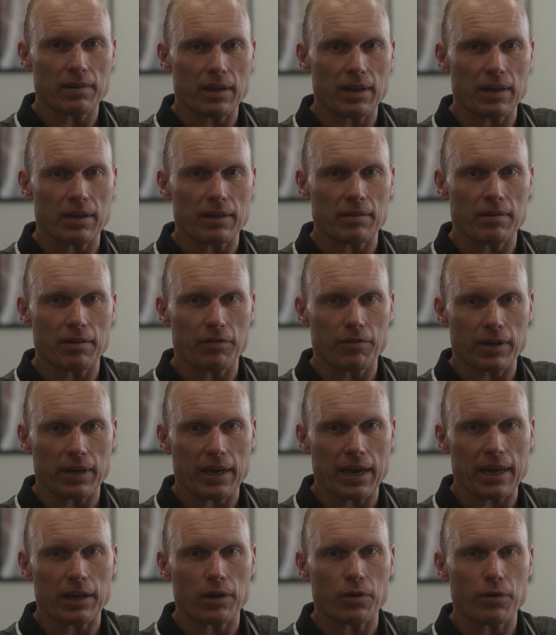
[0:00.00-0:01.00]
in different
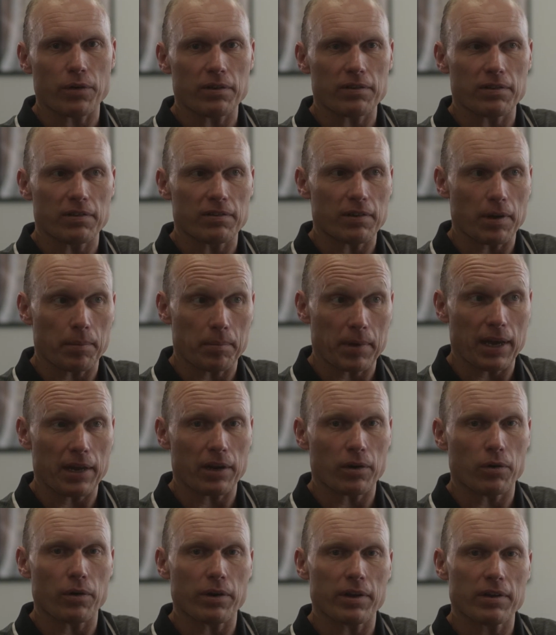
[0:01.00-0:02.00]
categories and
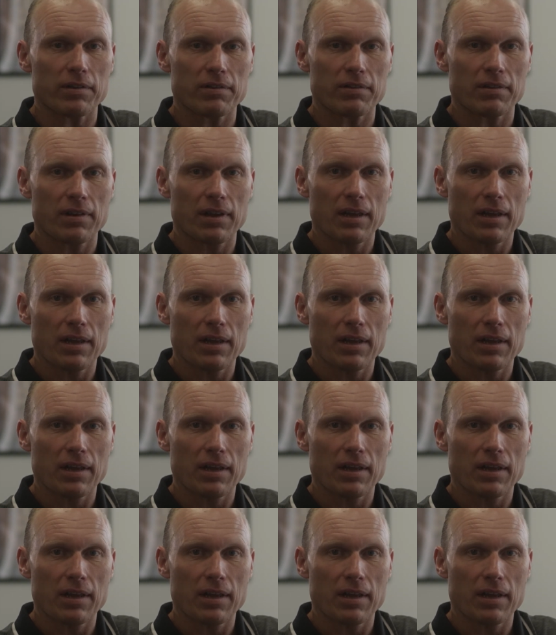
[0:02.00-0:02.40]
subcategories.